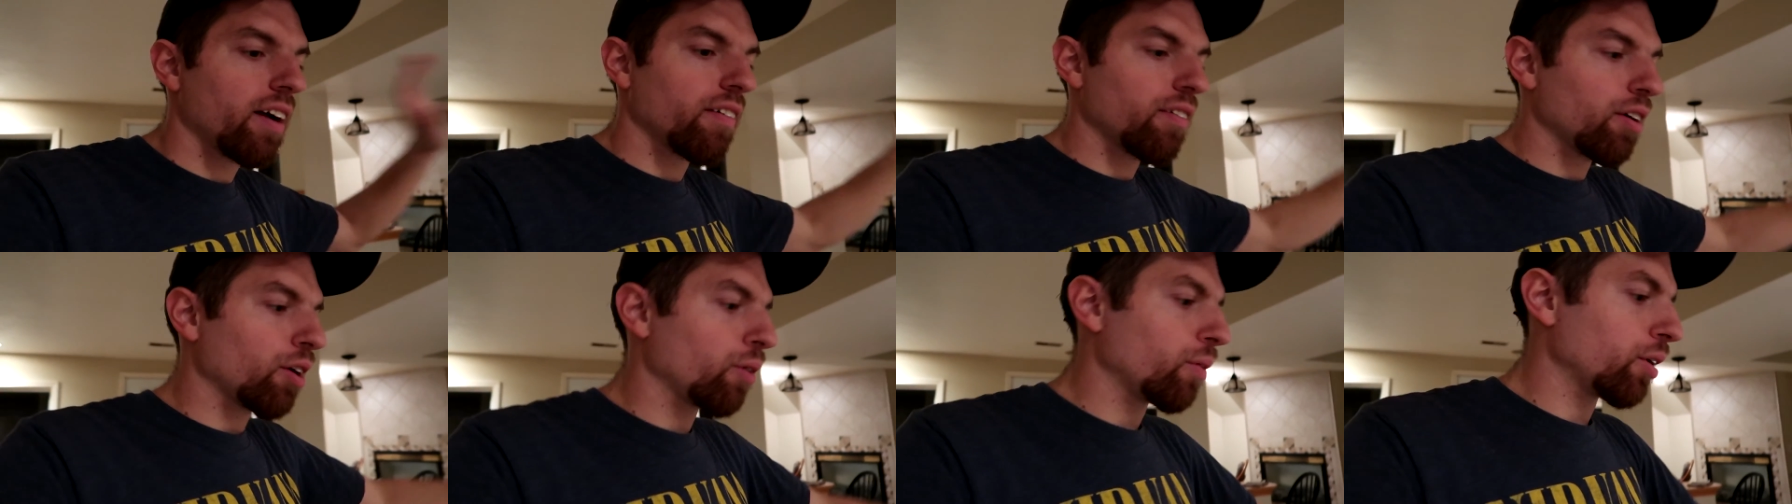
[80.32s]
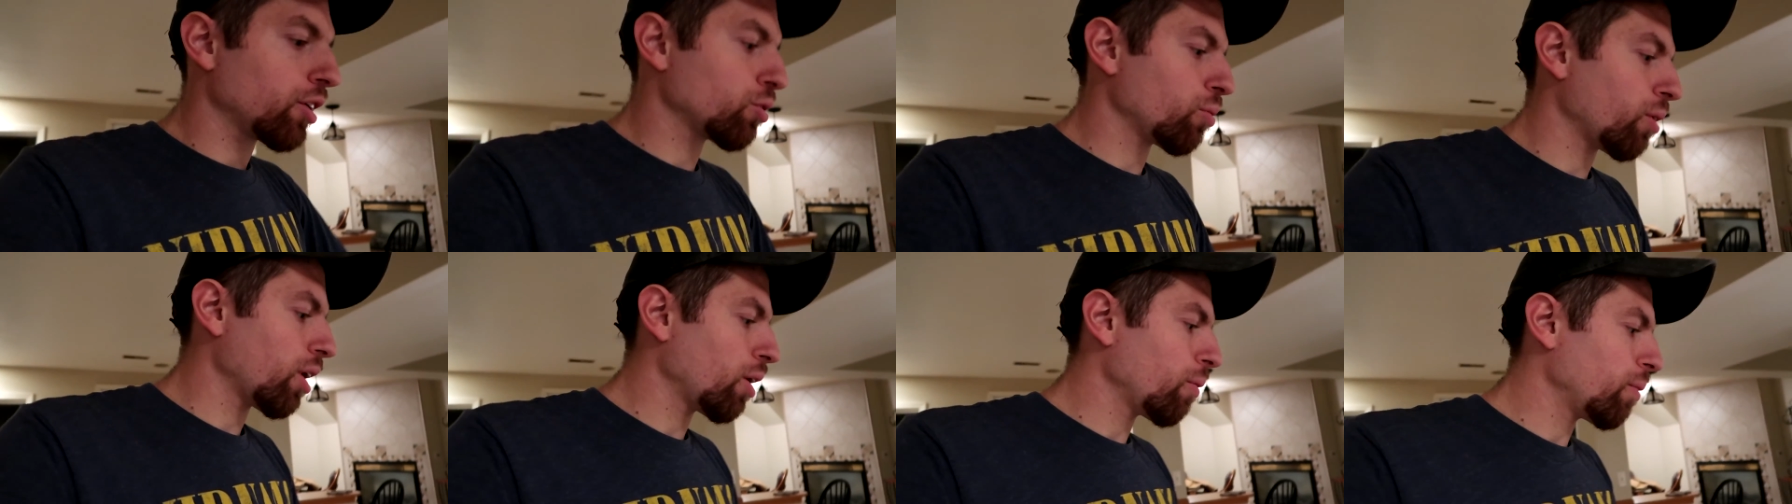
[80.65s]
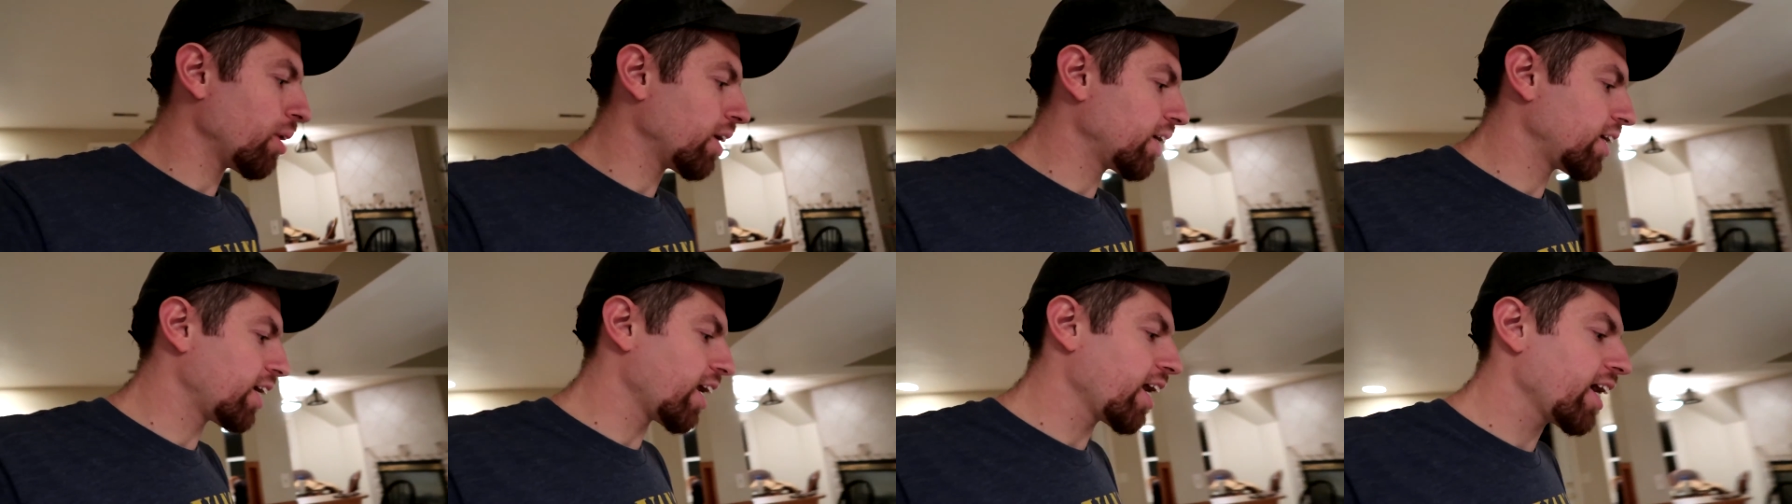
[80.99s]
every which way
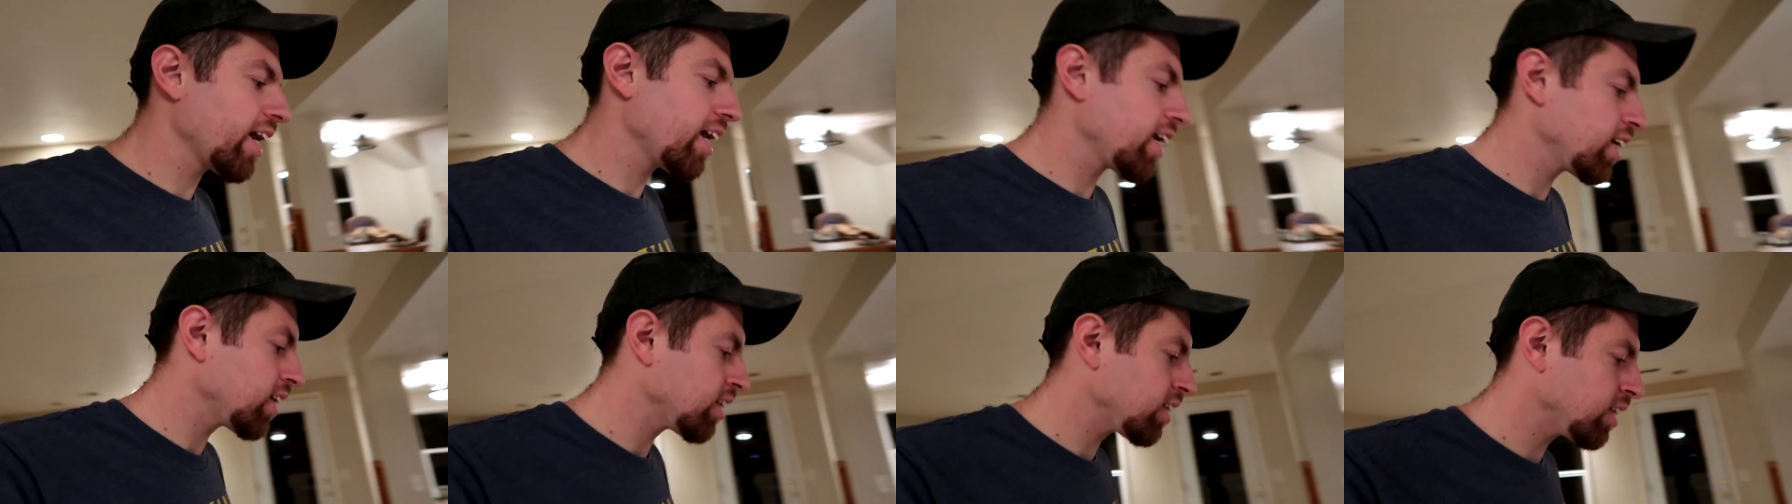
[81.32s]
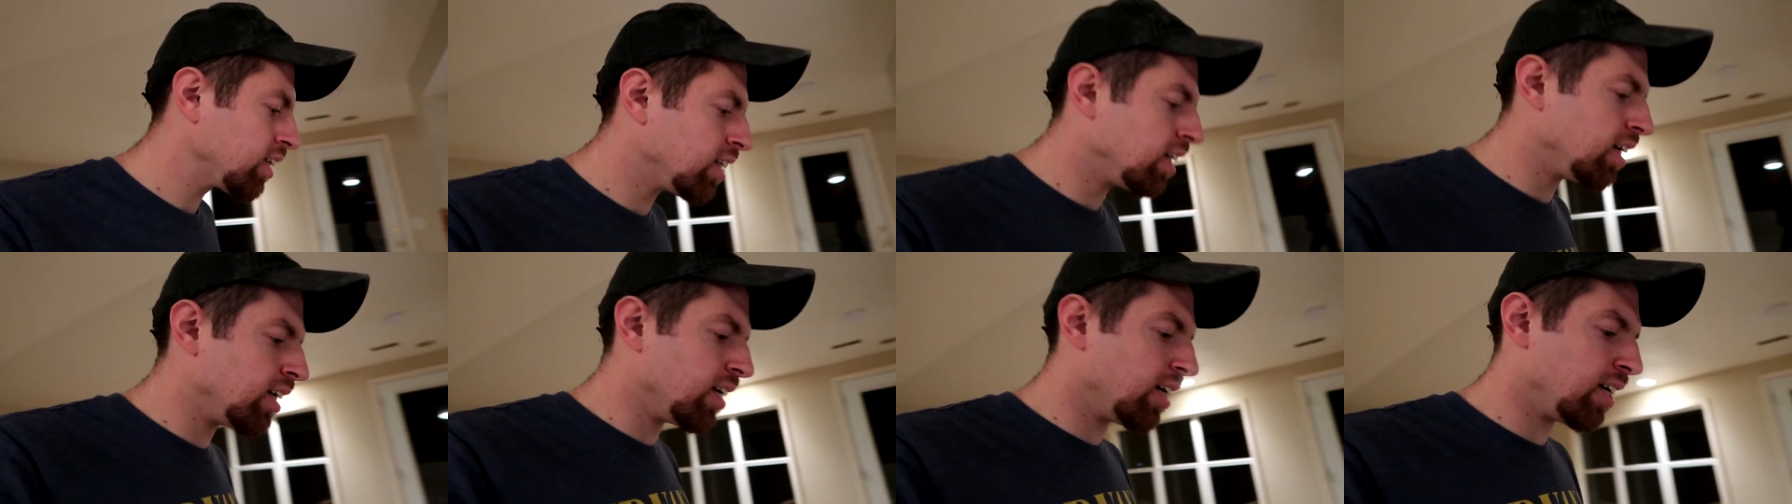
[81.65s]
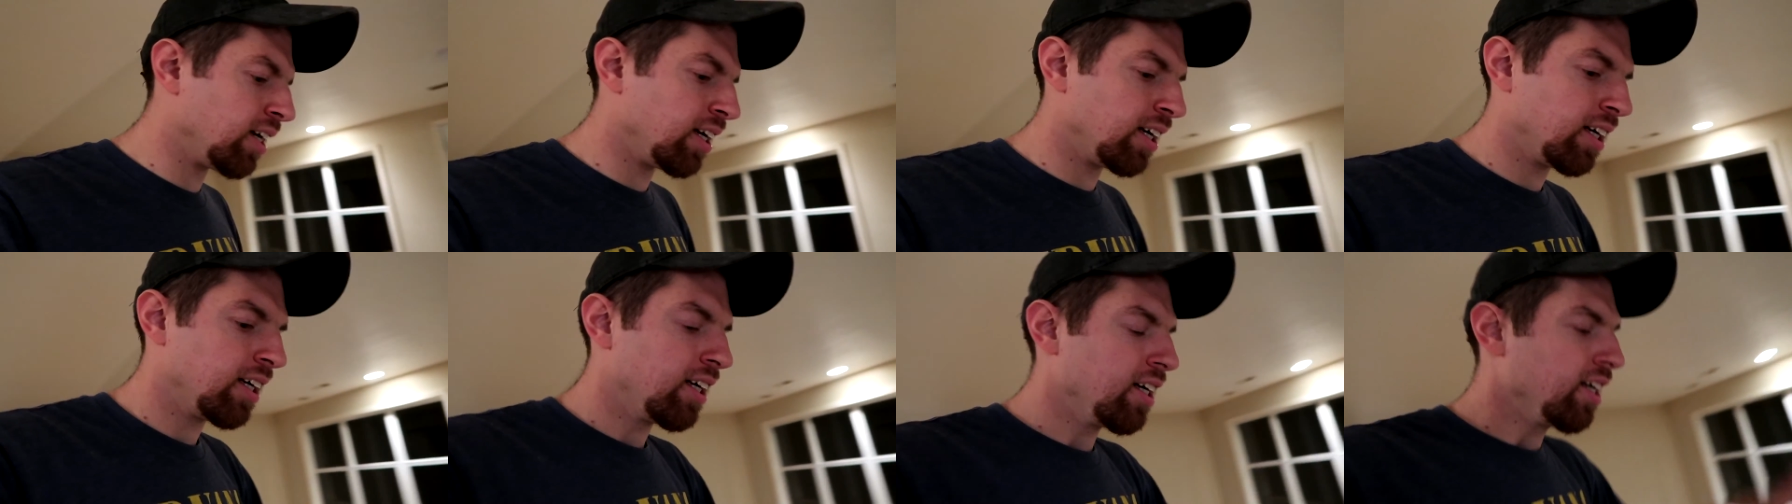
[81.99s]
we can.
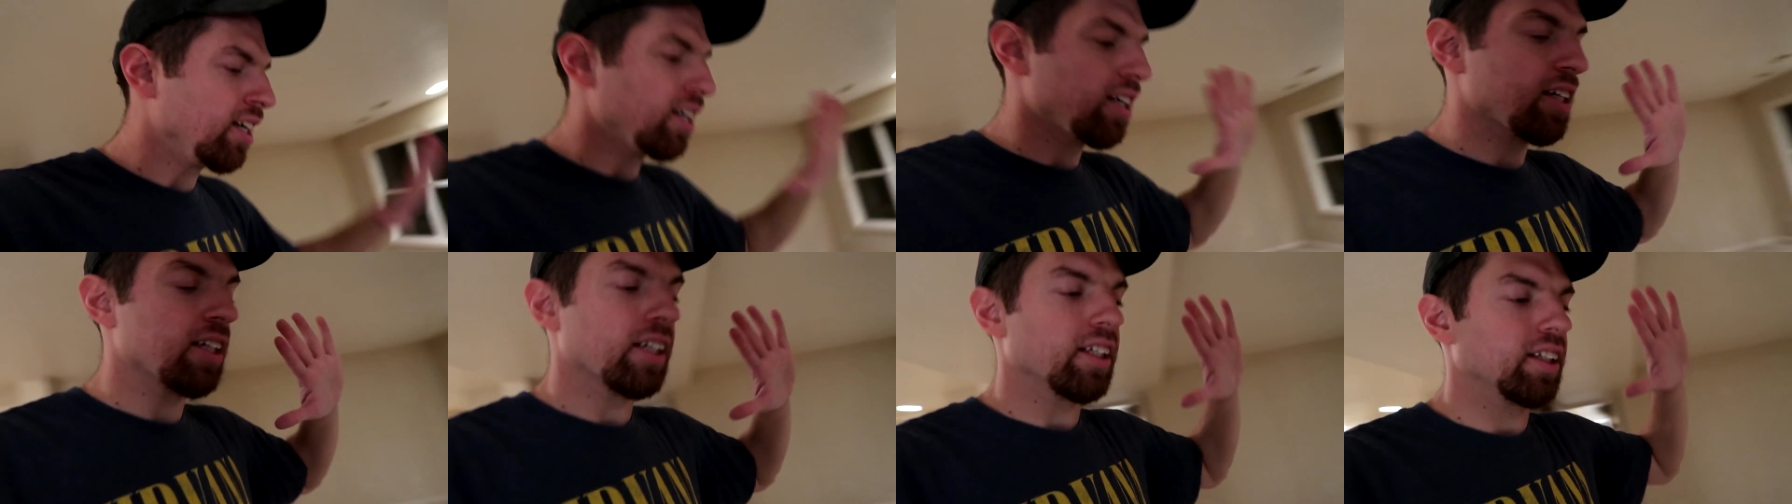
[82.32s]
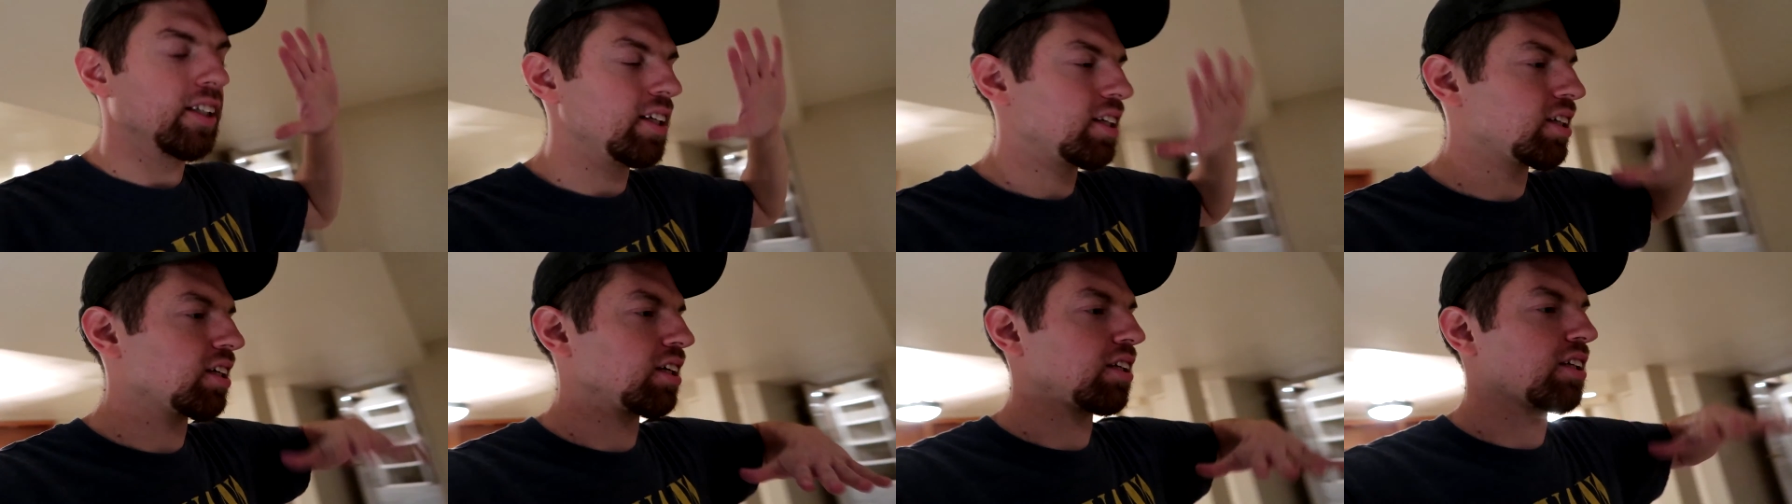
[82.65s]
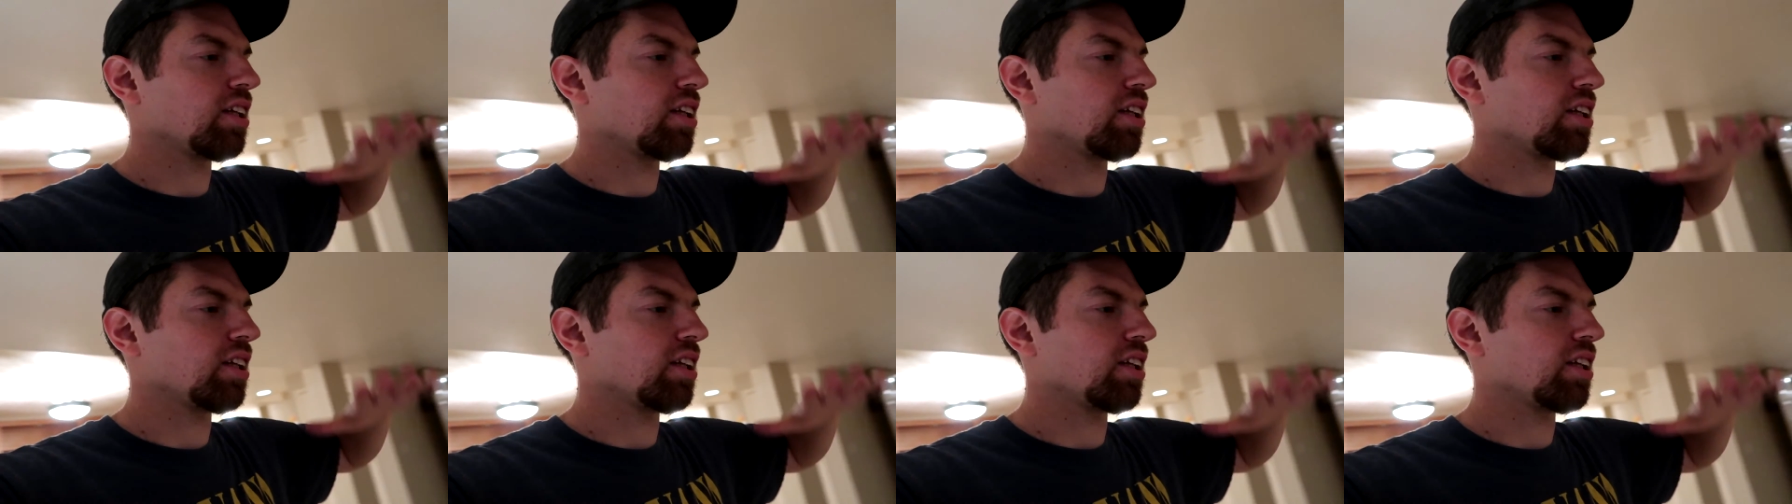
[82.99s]
This